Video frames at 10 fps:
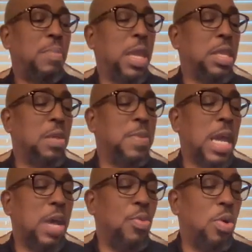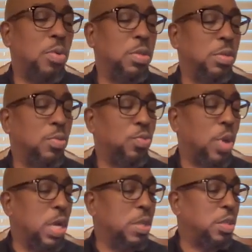to make him not want to
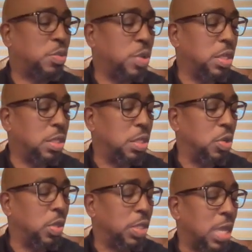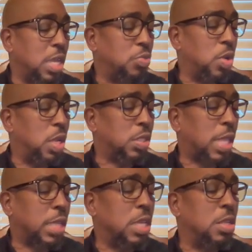run the streets and do the things with
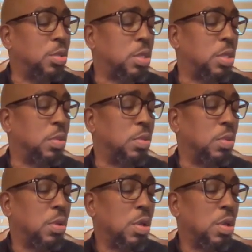us like he used to do?